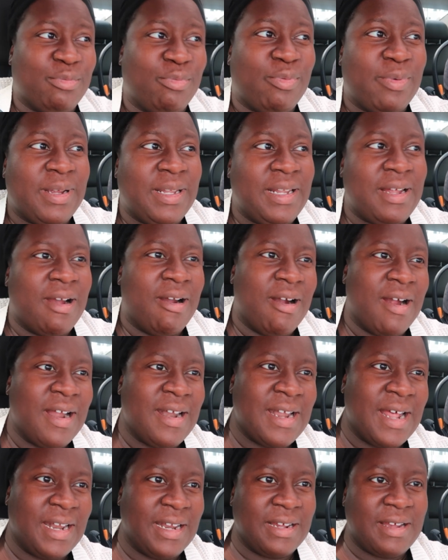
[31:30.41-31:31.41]
really
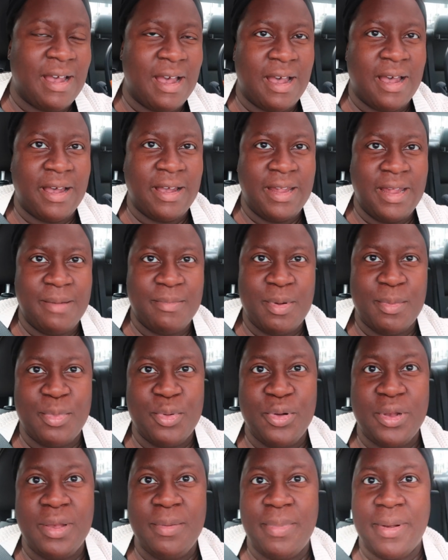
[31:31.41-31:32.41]
hard not to call him a
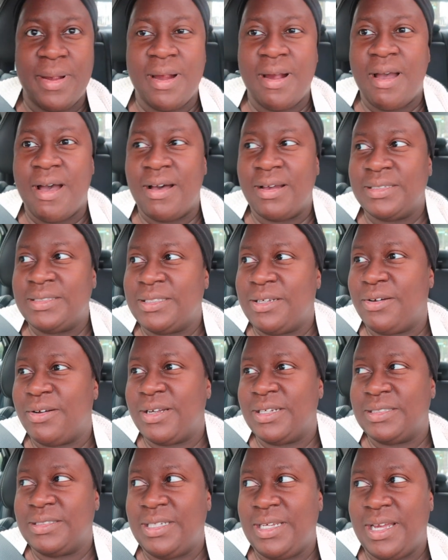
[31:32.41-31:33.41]
Bookie Bear also,
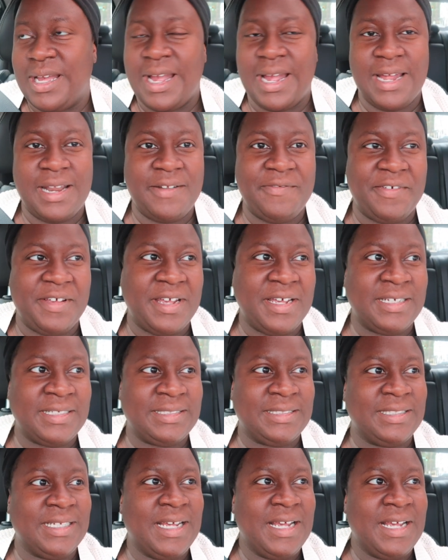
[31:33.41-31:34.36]
because he kind of is.